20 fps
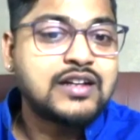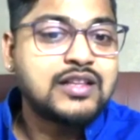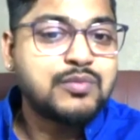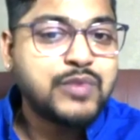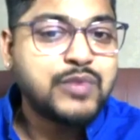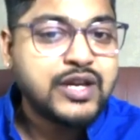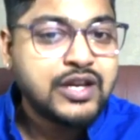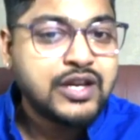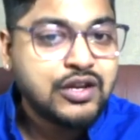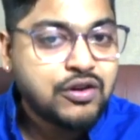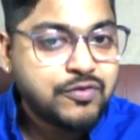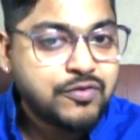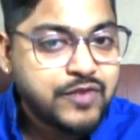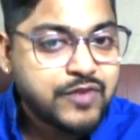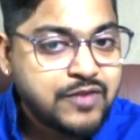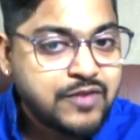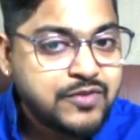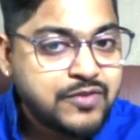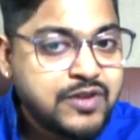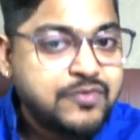at the beginning of
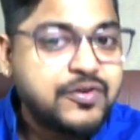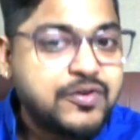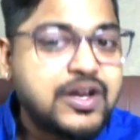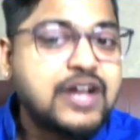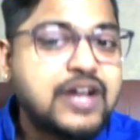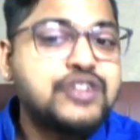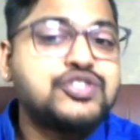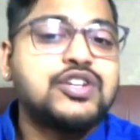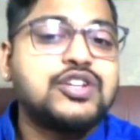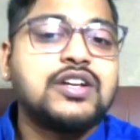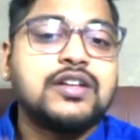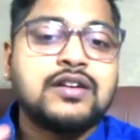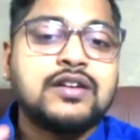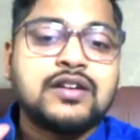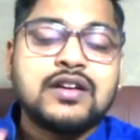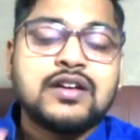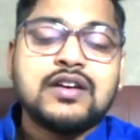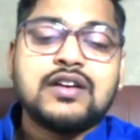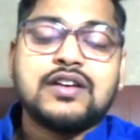every financial year,